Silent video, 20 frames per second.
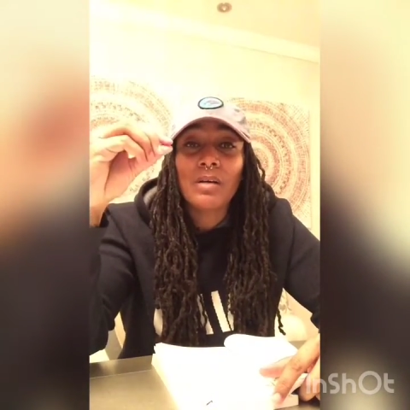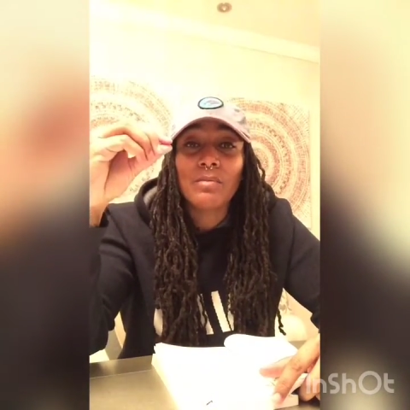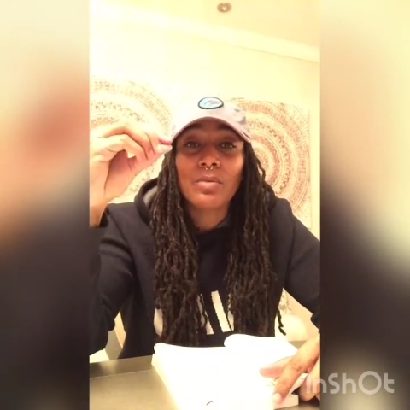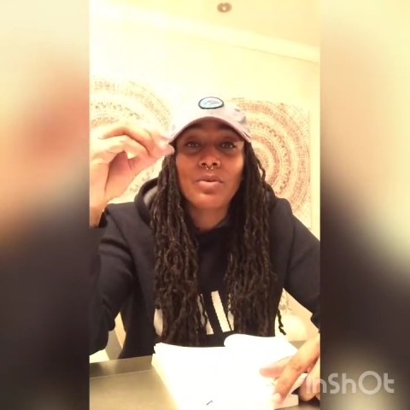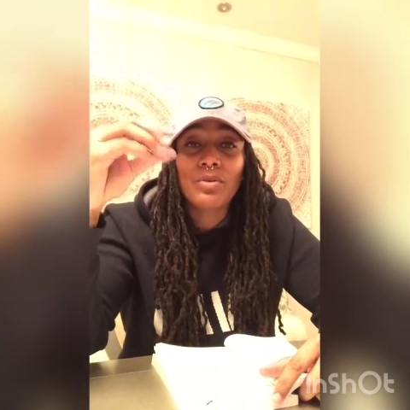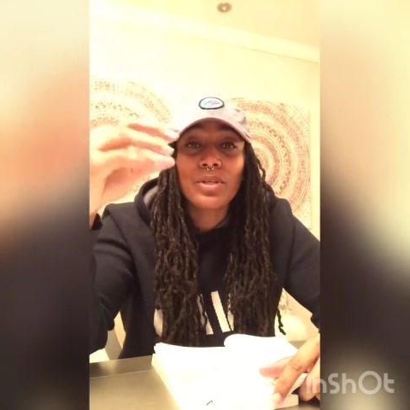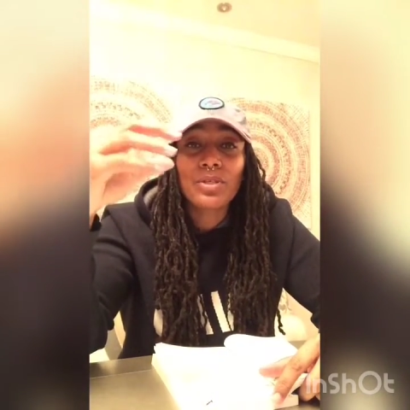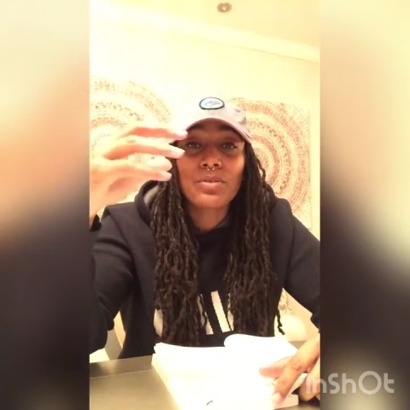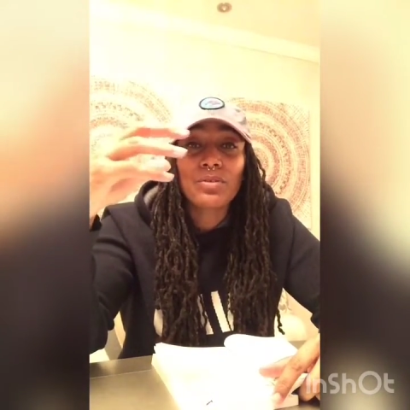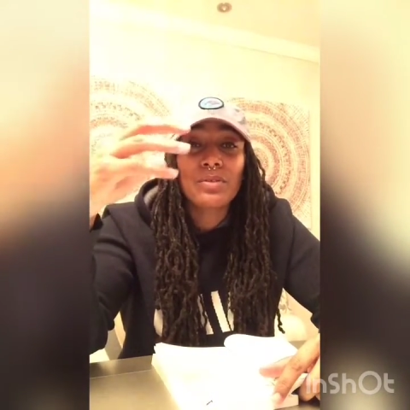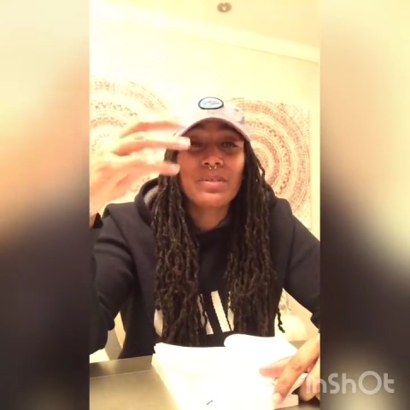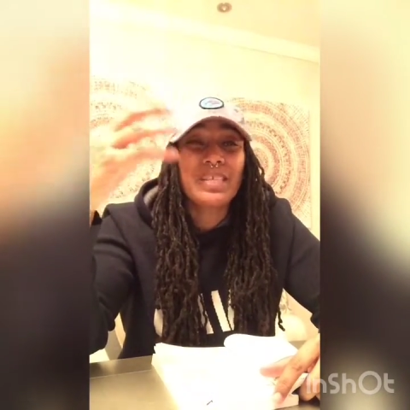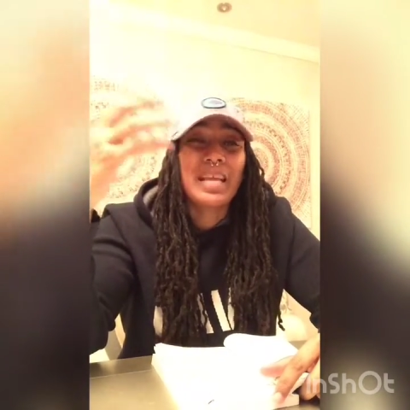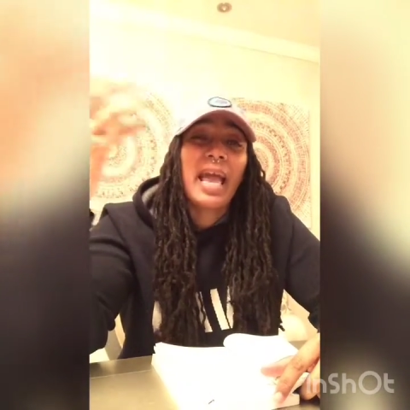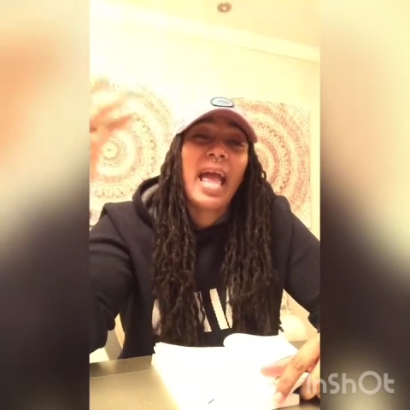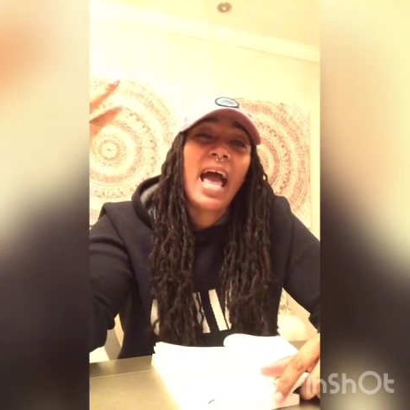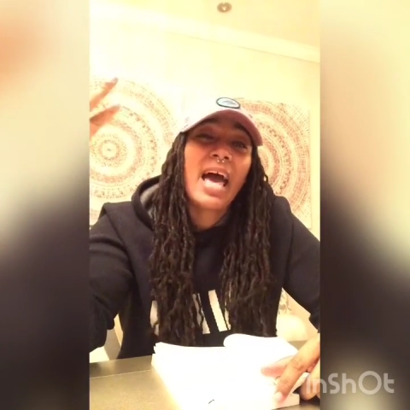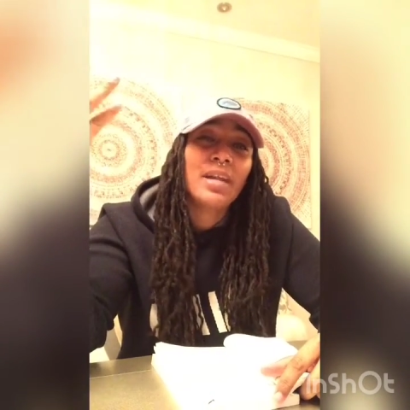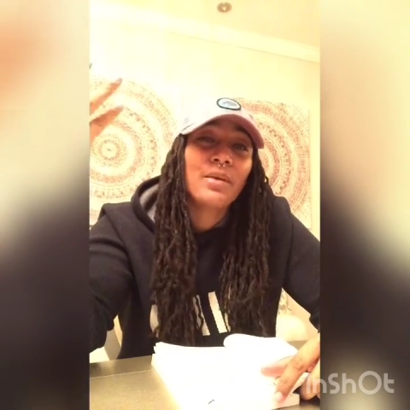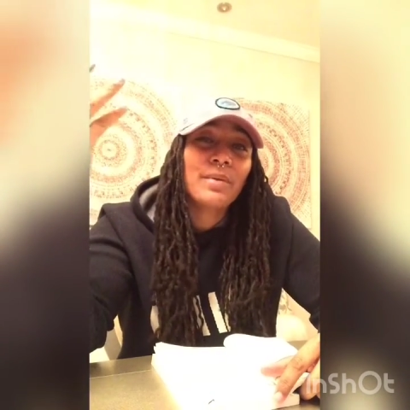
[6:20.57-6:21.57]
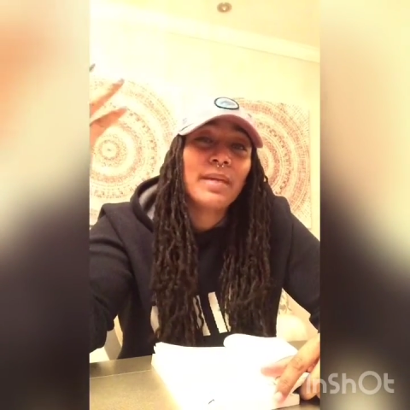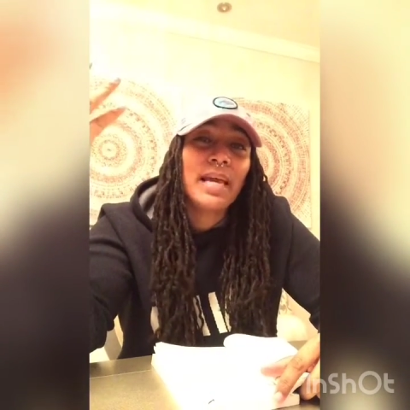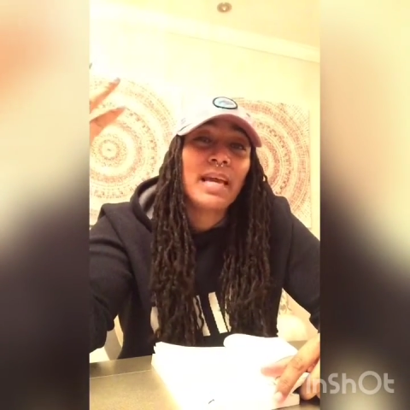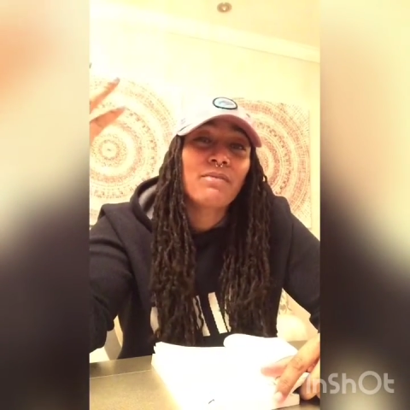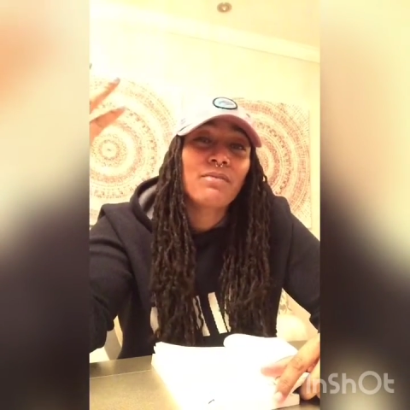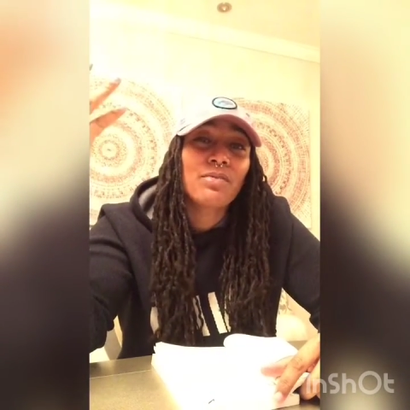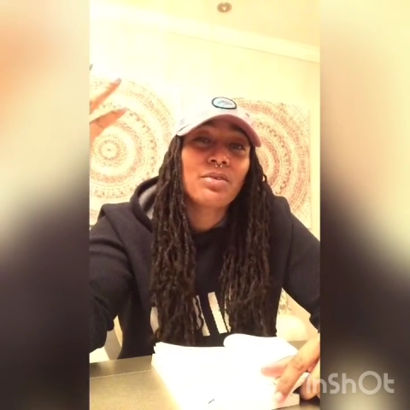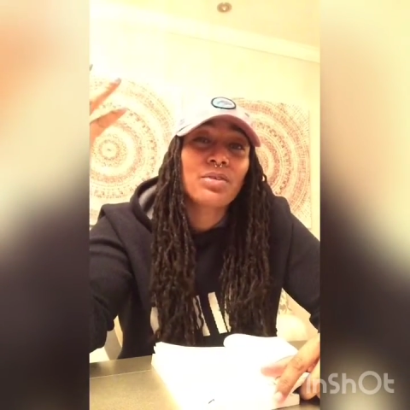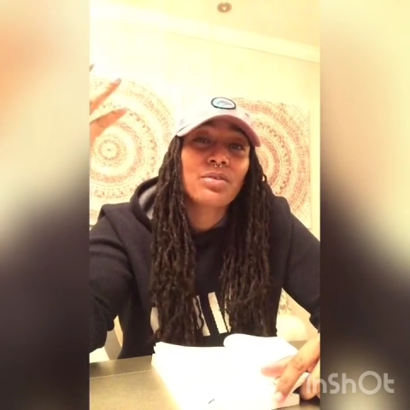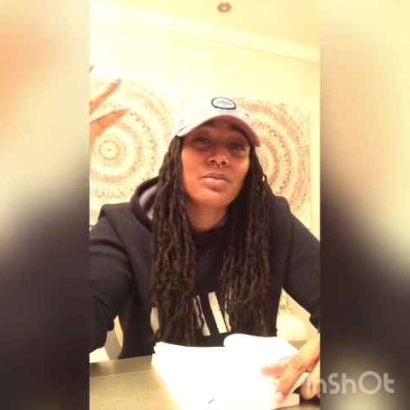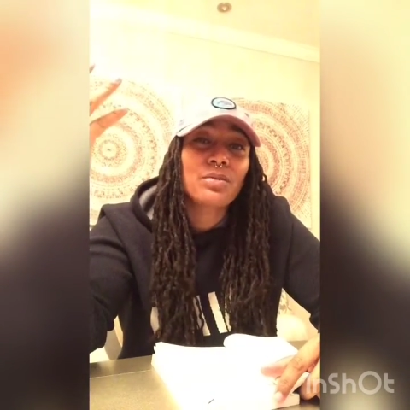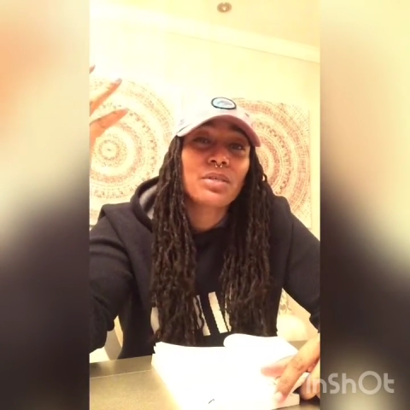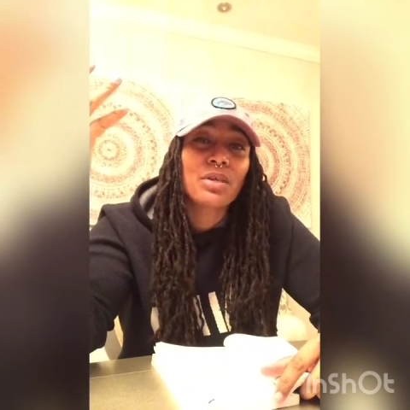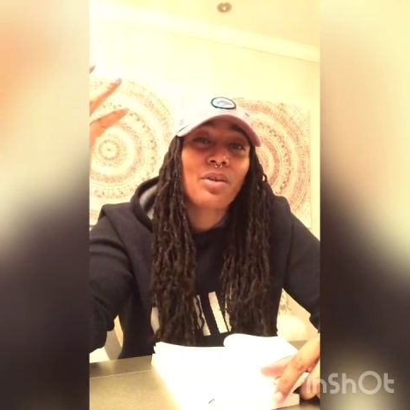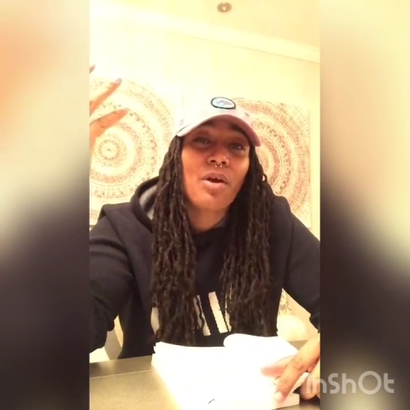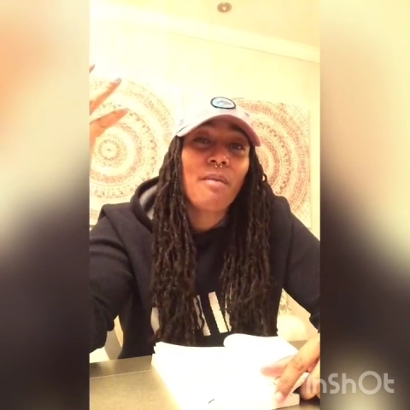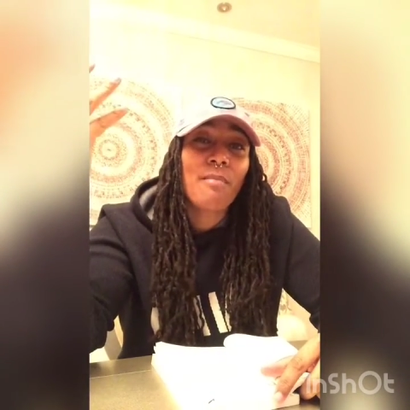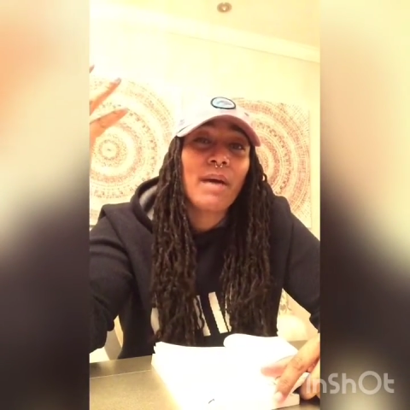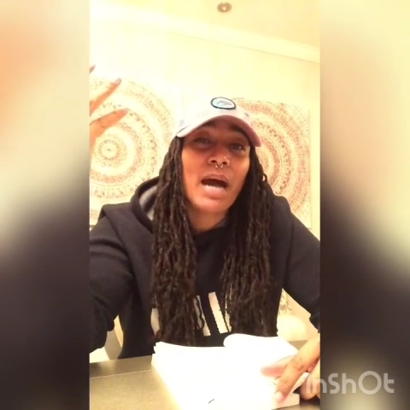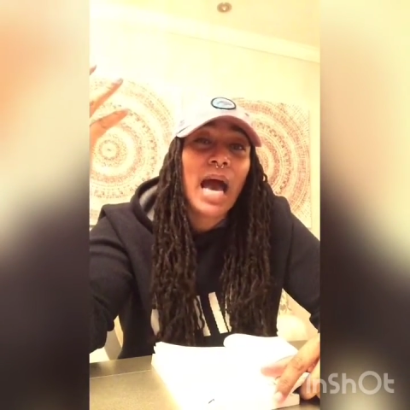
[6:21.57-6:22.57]
crystals, you say, how do we have crystals in
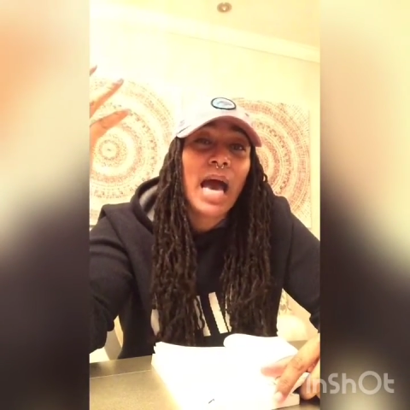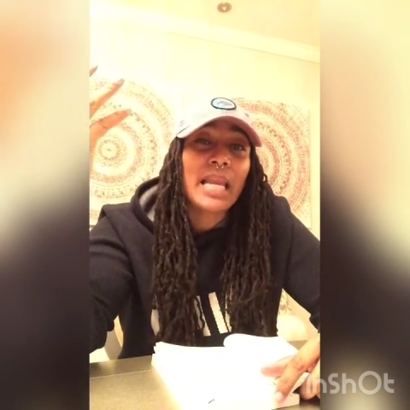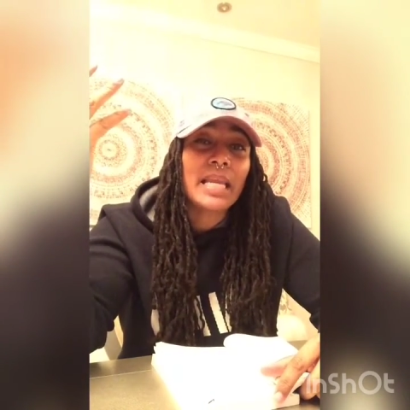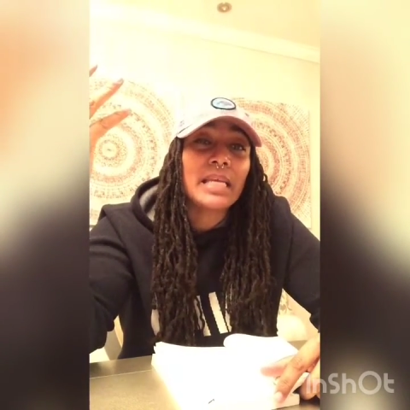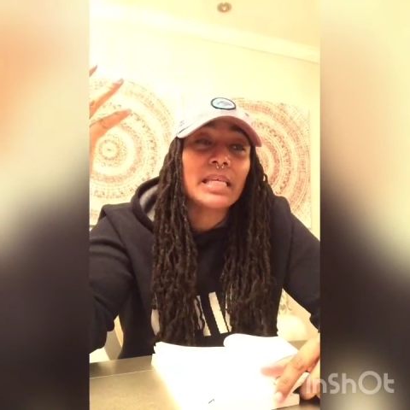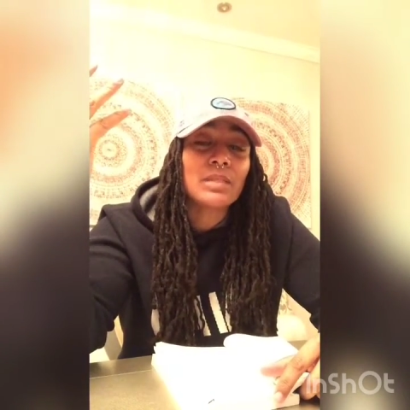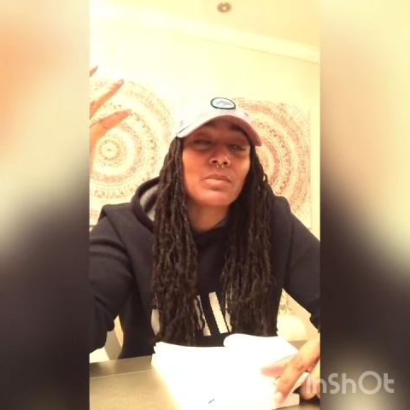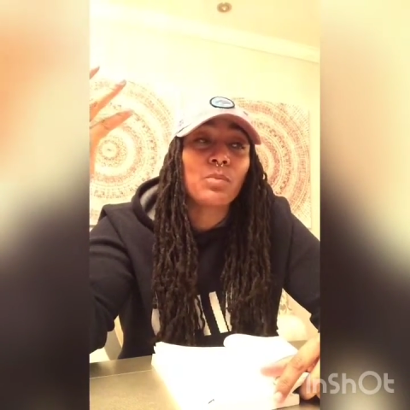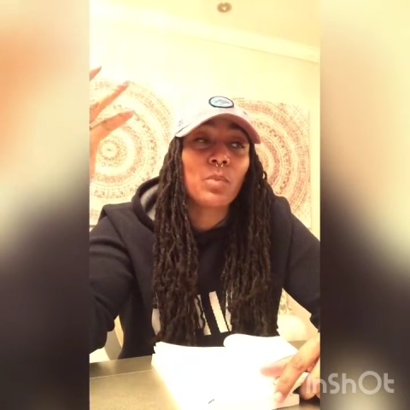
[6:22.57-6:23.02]
our bodies?